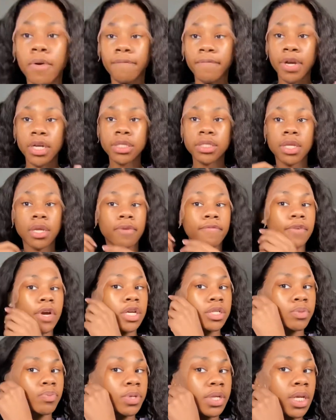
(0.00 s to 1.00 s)
first thing
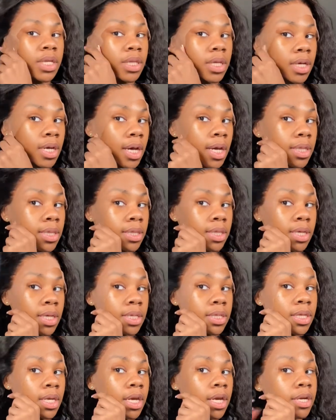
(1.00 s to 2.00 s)
first, we need to cut
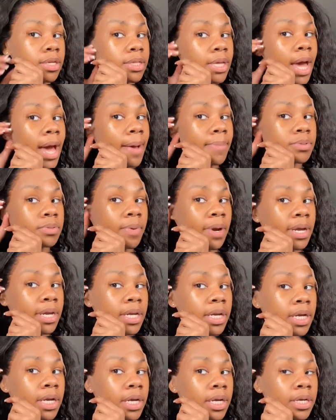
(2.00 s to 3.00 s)
these ear tabs right
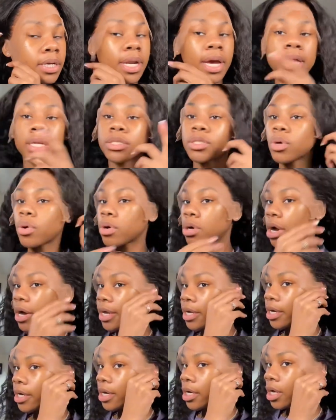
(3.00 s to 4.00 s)
here that's on our
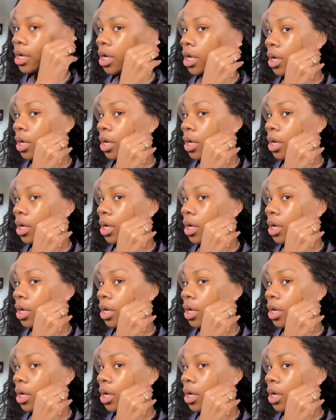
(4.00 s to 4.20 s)
ear.